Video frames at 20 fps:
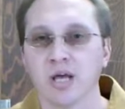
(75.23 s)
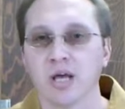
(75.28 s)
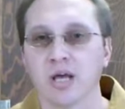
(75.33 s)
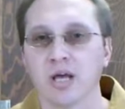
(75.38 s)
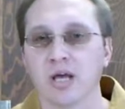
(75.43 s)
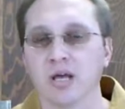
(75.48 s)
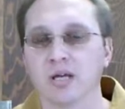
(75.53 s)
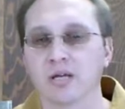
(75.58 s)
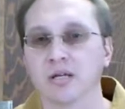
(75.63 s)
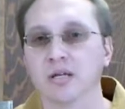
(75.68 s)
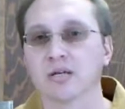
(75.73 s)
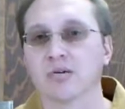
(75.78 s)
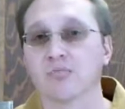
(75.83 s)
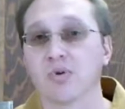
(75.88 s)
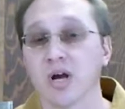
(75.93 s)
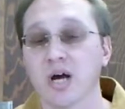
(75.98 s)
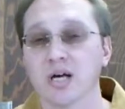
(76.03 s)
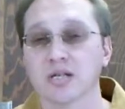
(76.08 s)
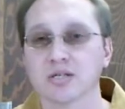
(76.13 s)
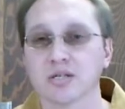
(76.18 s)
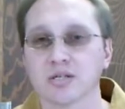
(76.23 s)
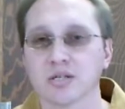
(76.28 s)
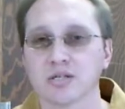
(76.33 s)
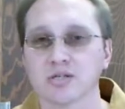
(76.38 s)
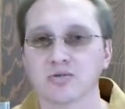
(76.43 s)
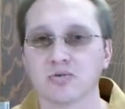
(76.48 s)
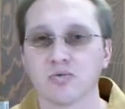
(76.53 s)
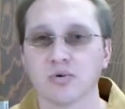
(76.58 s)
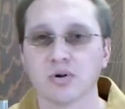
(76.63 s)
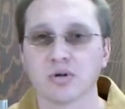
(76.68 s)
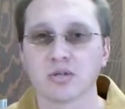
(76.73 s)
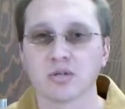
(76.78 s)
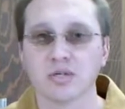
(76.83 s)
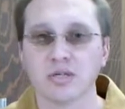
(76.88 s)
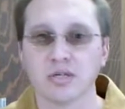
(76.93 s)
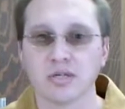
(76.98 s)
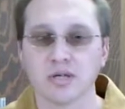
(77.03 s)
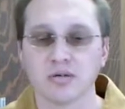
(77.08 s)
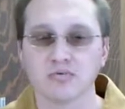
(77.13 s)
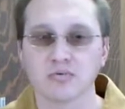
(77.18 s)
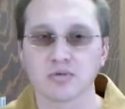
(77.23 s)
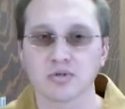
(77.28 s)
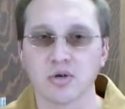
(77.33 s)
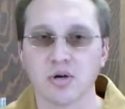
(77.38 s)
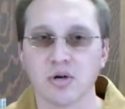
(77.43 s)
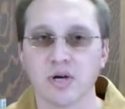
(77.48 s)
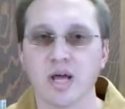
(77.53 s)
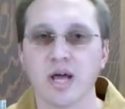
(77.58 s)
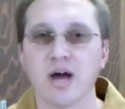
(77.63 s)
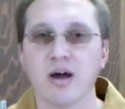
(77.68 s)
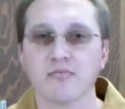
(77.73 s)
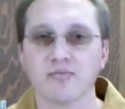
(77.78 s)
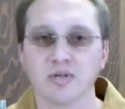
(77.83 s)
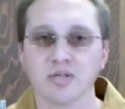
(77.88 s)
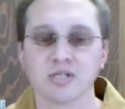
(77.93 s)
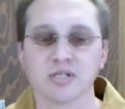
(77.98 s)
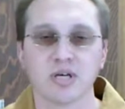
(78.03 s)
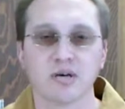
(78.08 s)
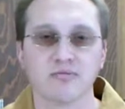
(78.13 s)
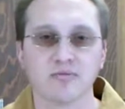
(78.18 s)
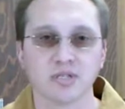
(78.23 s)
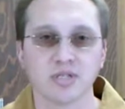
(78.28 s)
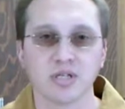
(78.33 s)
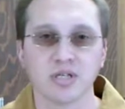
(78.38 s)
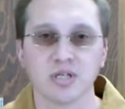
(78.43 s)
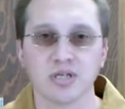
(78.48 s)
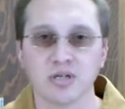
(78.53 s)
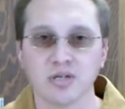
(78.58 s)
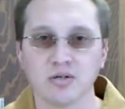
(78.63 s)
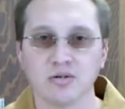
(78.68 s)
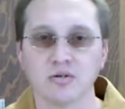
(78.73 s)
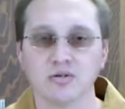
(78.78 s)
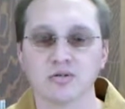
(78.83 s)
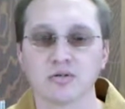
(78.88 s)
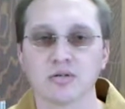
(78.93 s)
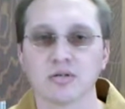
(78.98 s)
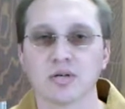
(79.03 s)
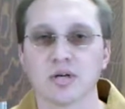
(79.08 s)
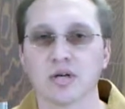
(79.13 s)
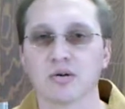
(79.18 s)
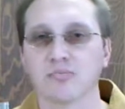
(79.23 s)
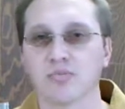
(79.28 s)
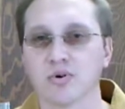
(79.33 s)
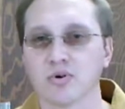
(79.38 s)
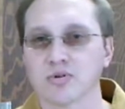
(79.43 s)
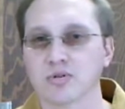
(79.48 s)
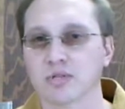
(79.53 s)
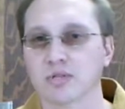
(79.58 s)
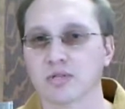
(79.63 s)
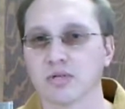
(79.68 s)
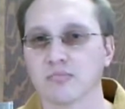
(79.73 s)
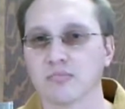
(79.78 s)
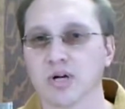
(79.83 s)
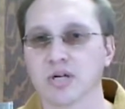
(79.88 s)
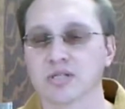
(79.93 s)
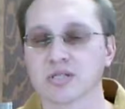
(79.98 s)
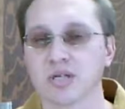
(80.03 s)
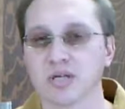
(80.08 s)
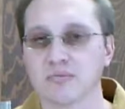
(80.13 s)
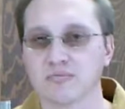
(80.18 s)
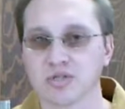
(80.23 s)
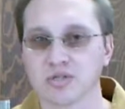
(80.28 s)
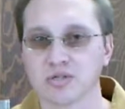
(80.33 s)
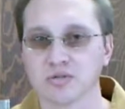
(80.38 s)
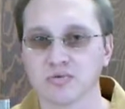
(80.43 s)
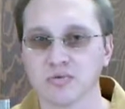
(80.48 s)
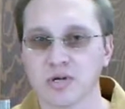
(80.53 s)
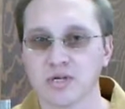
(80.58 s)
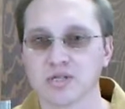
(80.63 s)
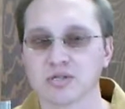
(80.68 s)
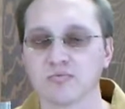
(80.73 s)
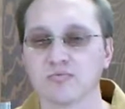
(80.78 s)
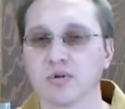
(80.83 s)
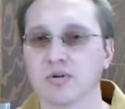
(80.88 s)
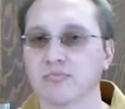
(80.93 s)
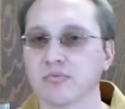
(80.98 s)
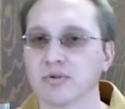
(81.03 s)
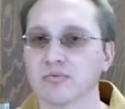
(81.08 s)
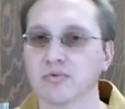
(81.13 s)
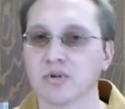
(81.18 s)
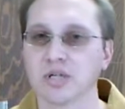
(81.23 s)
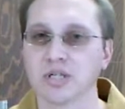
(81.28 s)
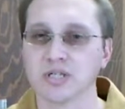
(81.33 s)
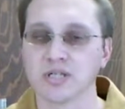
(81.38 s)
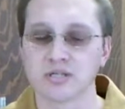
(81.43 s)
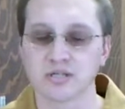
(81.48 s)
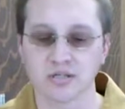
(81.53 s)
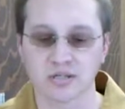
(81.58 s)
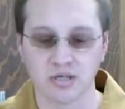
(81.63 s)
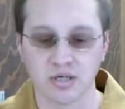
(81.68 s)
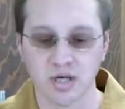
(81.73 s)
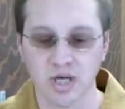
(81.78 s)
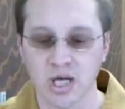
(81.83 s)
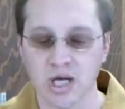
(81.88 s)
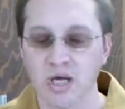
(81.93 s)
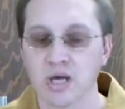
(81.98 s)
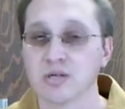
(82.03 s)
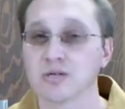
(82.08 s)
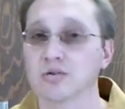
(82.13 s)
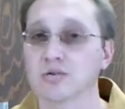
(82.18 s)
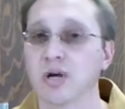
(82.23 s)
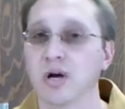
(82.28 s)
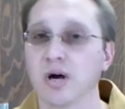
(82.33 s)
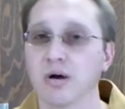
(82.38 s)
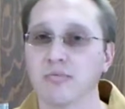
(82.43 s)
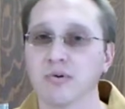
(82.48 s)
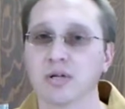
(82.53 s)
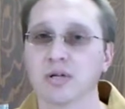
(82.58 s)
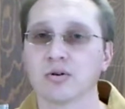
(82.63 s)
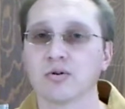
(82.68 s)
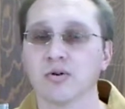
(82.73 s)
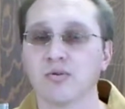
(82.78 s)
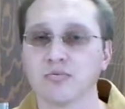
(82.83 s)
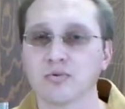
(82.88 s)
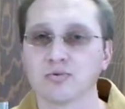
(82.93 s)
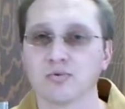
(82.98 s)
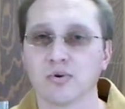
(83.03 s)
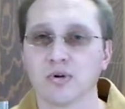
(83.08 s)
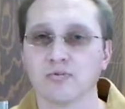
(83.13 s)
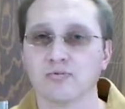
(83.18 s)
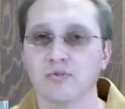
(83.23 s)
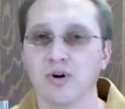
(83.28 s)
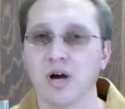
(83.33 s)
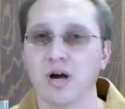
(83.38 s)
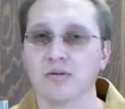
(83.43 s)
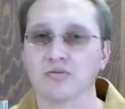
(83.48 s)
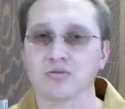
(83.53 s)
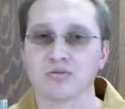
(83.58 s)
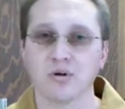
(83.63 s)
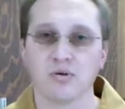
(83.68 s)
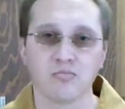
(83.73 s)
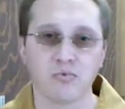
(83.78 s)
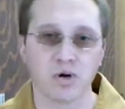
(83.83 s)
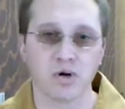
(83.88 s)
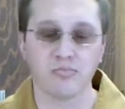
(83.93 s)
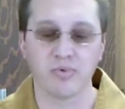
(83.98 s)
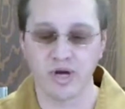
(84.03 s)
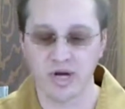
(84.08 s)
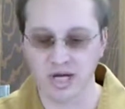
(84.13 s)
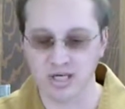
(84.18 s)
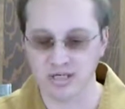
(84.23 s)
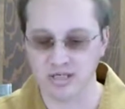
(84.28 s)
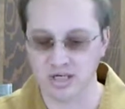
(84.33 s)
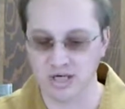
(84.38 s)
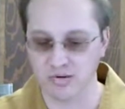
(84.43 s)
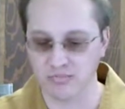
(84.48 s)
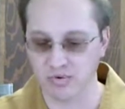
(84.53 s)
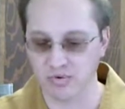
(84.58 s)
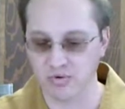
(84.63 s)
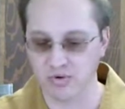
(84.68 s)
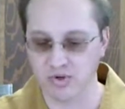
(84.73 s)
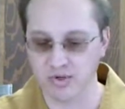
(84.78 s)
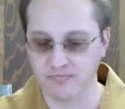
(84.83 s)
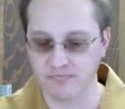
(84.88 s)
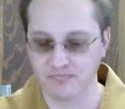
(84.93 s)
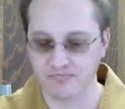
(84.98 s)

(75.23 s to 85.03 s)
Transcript: And in Nebraska, historically, it was on average 17 years, and a person in my same situation would have been released. So now I've been in over 25, so I'm well past that point.